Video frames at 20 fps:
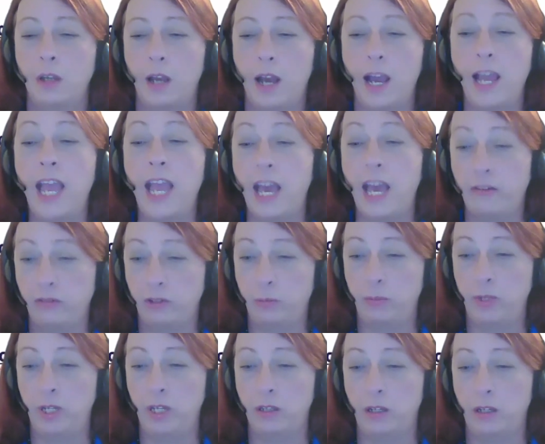I have to
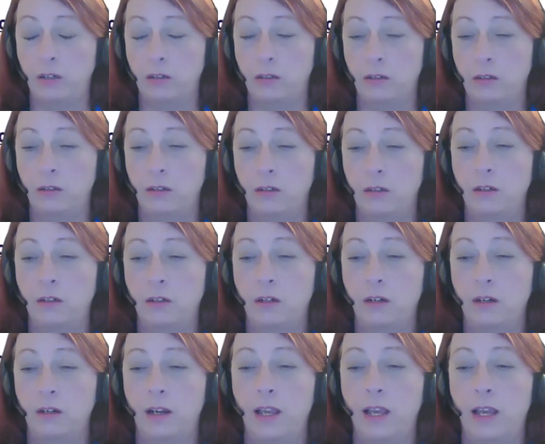be in there.
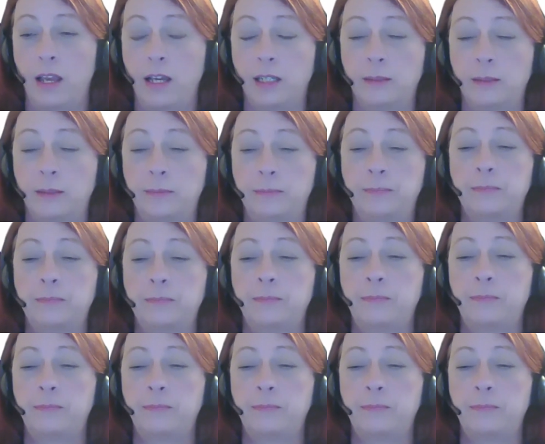Um,